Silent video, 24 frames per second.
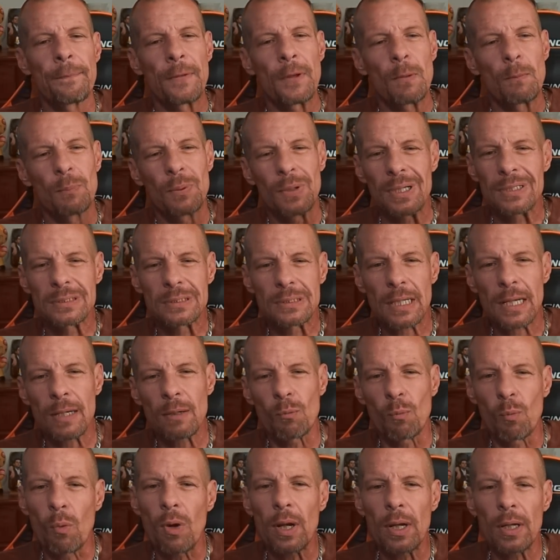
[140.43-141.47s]
but it's like
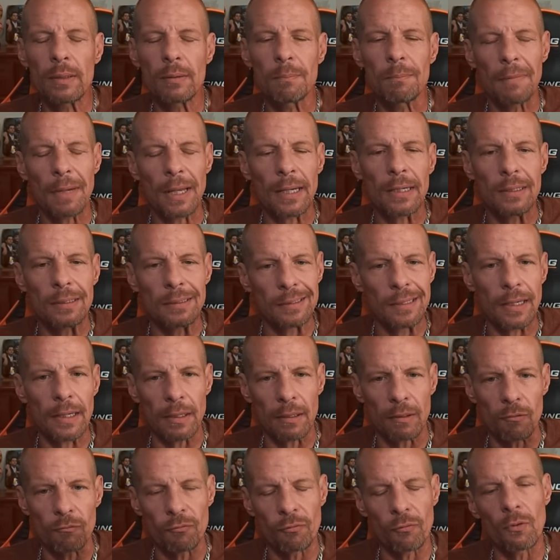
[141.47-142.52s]
one main
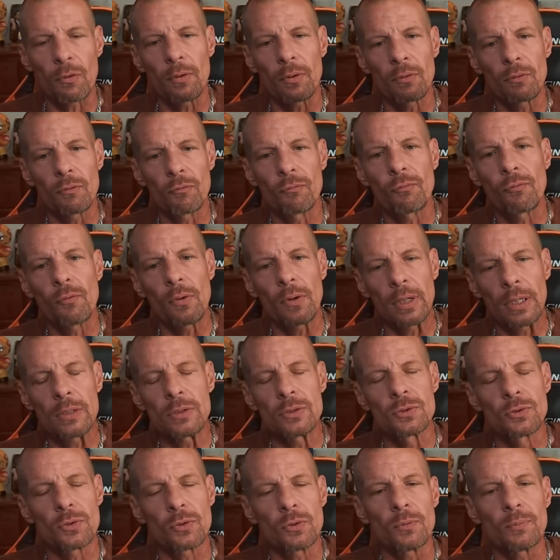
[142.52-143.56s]
thing for
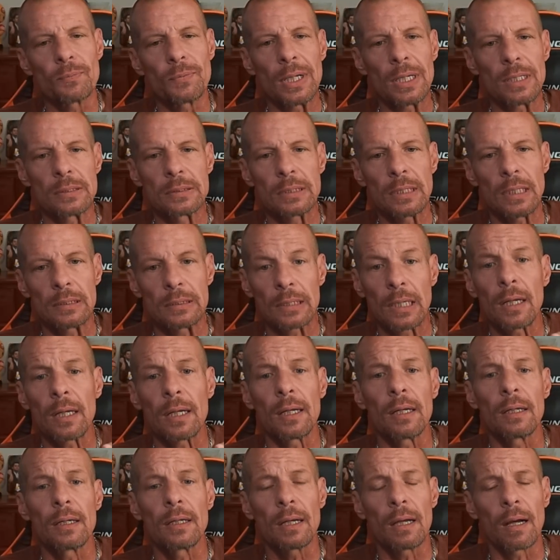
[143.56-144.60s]
each group that says,
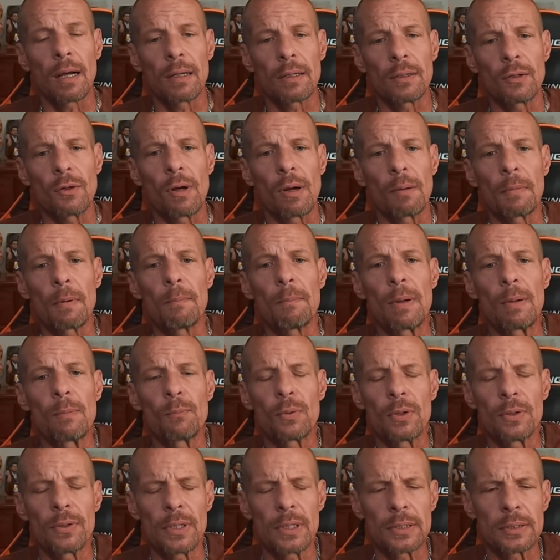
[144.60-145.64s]
hey, I'm a
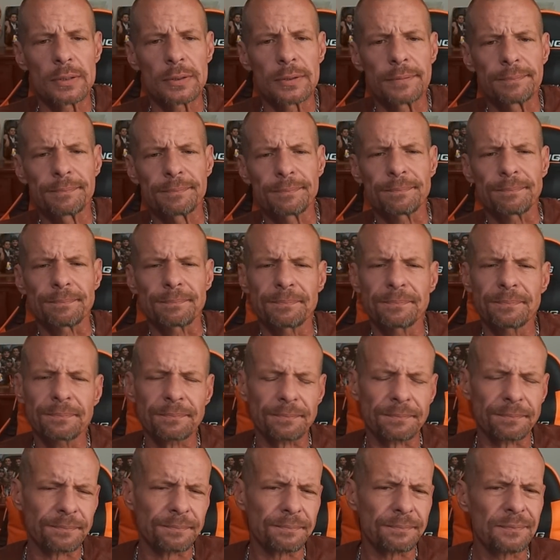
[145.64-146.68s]
member of this.
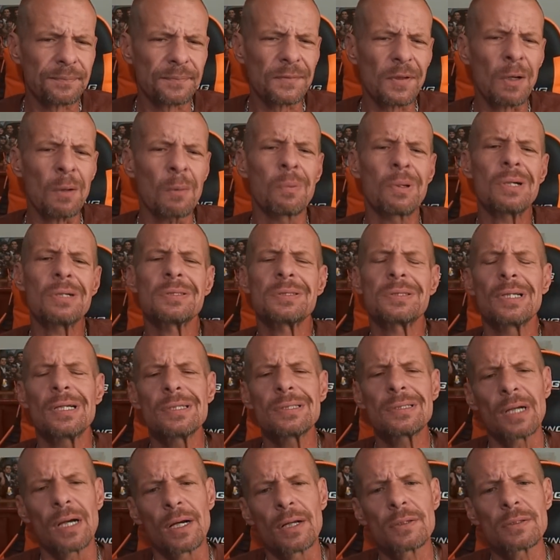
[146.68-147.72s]
But there's
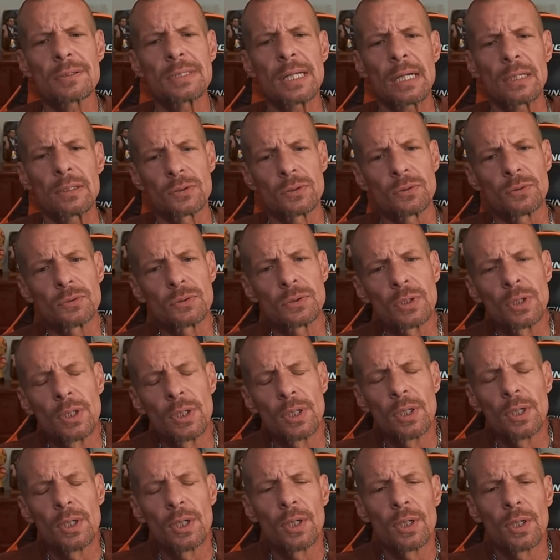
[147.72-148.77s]
tons of other tattoos,
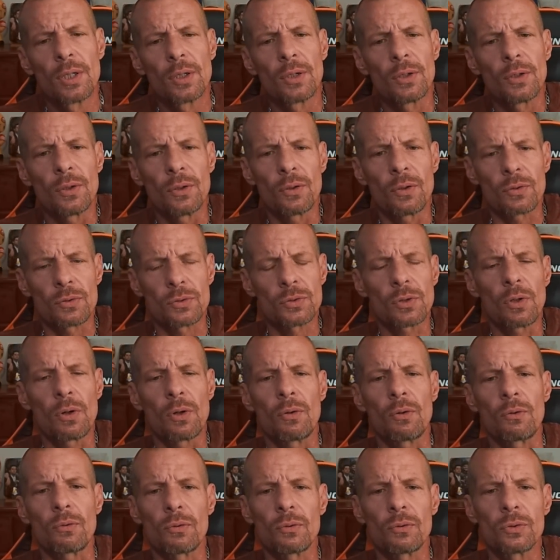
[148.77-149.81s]

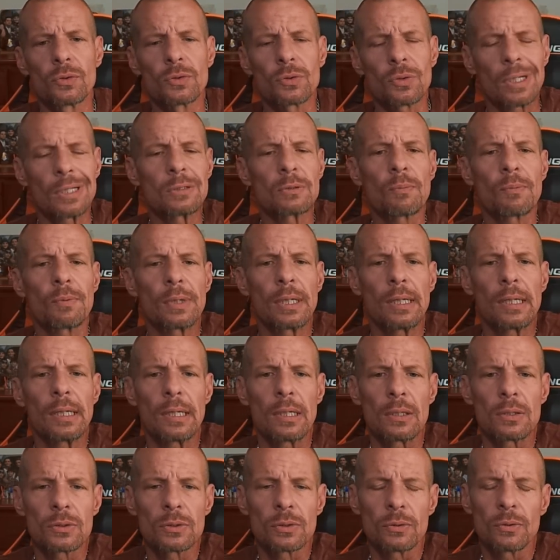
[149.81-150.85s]
so that's what we're gonna get
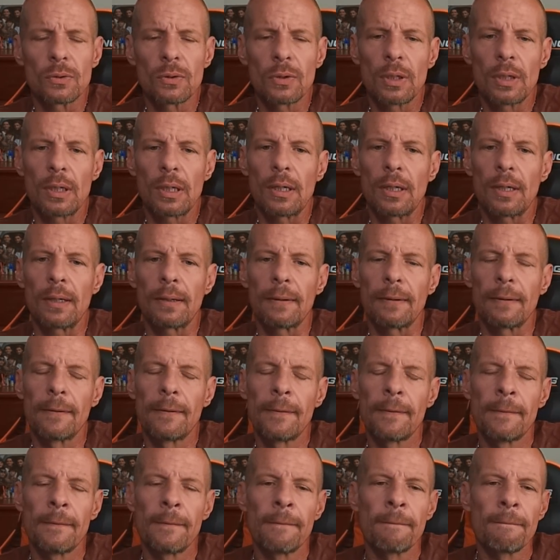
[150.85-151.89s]
into.
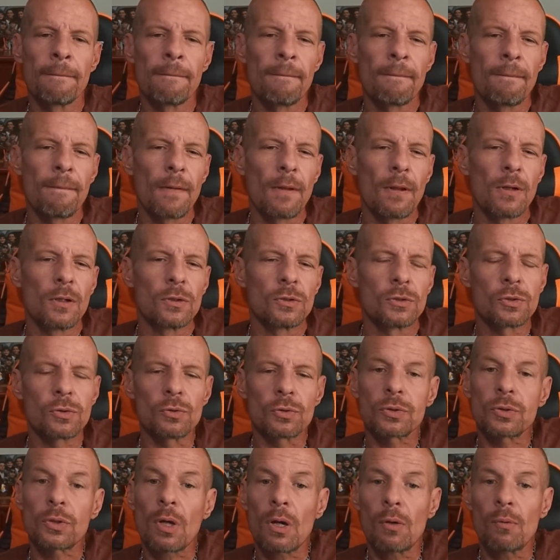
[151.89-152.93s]
To
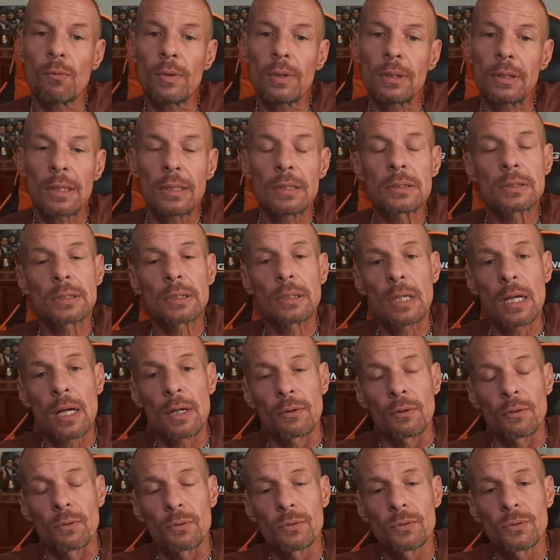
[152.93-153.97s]
start with is
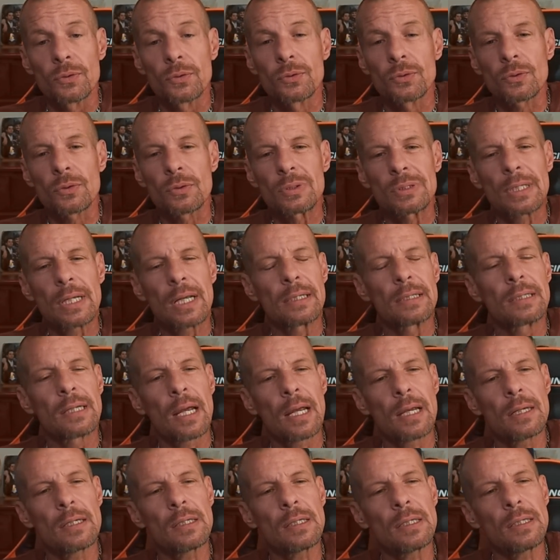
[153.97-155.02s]
Solano. So it's like
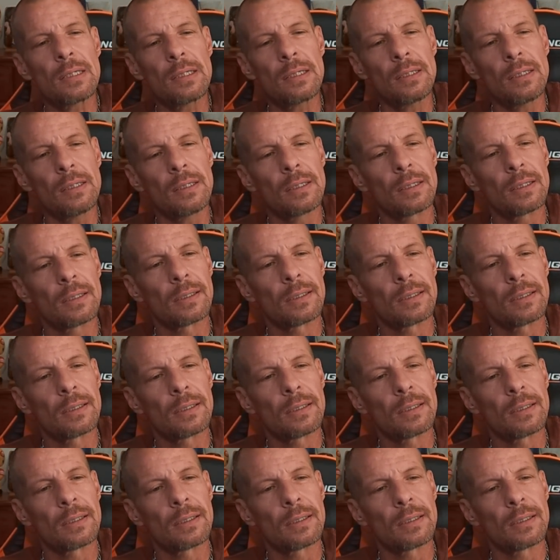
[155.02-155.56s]
90, I